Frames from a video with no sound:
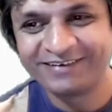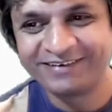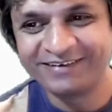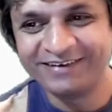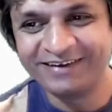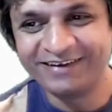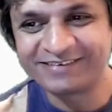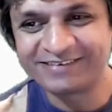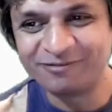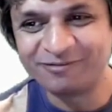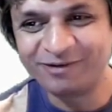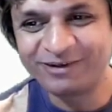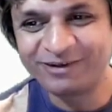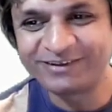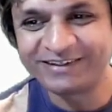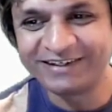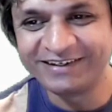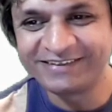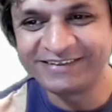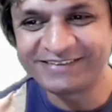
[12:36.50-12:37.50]
Yes, I'm not
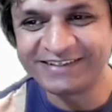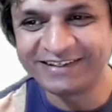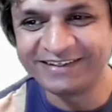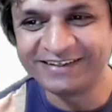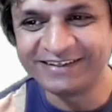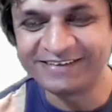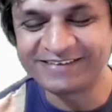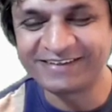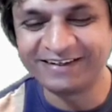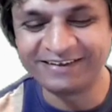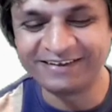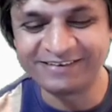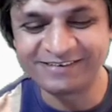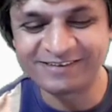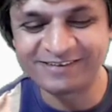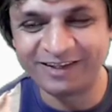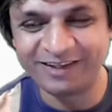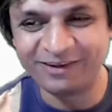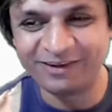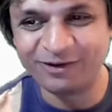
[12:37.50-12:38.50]
rehearsing these
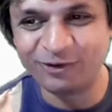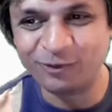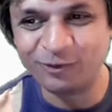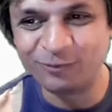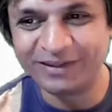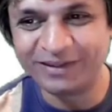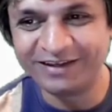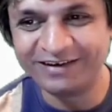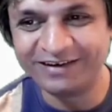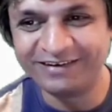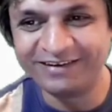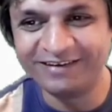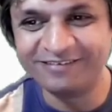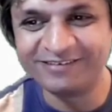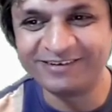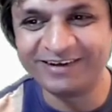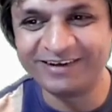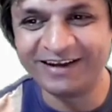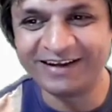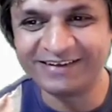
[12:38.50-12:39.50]
things in the hope that it
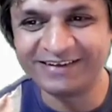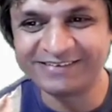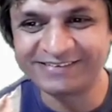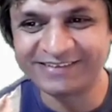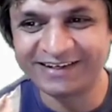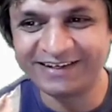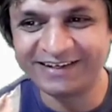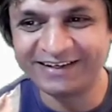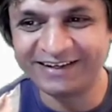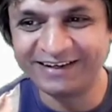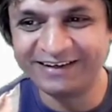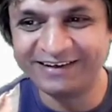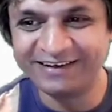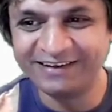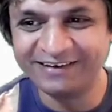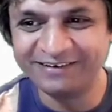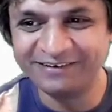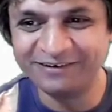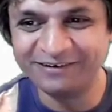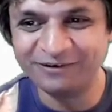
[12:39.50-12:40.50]
gives you guys an
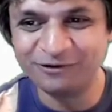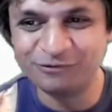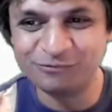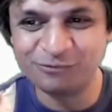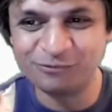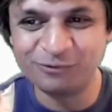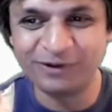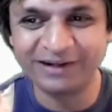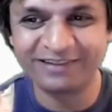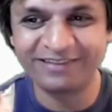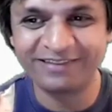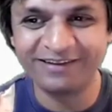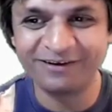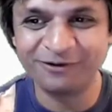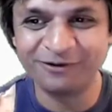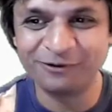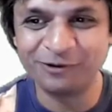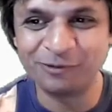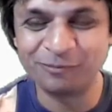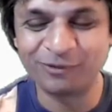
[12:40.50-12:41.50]
idea of what the
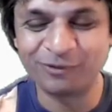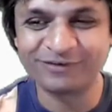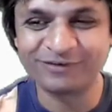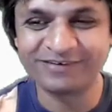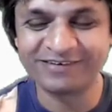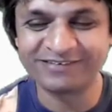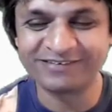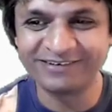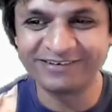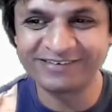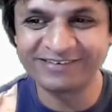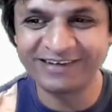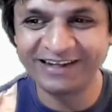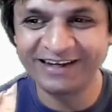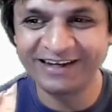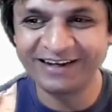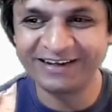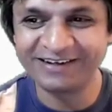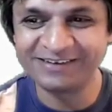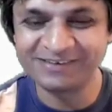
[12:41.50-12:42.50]
coding process looks
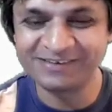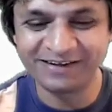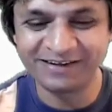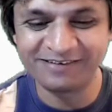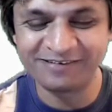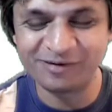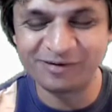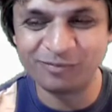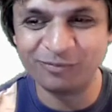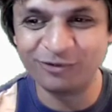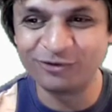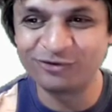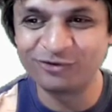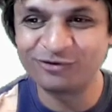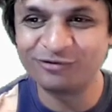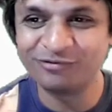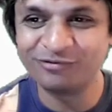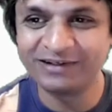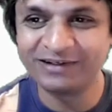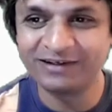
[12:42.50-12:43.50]
like. And as you can see,
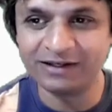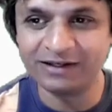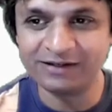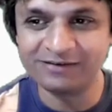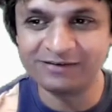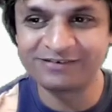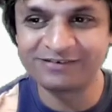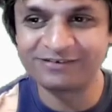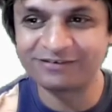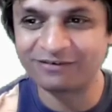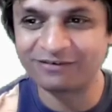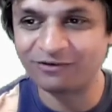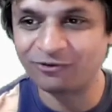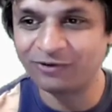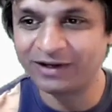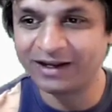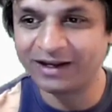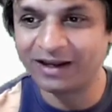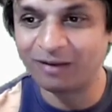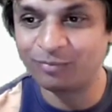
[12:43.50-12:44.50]
most of it is
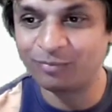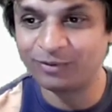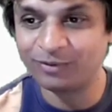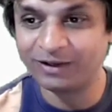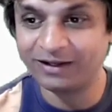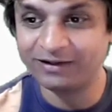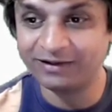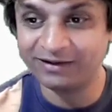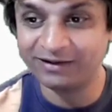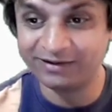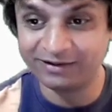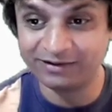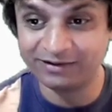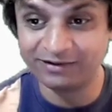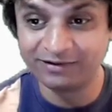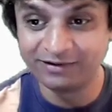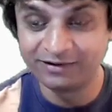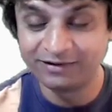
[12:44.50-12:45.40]
screwing up and then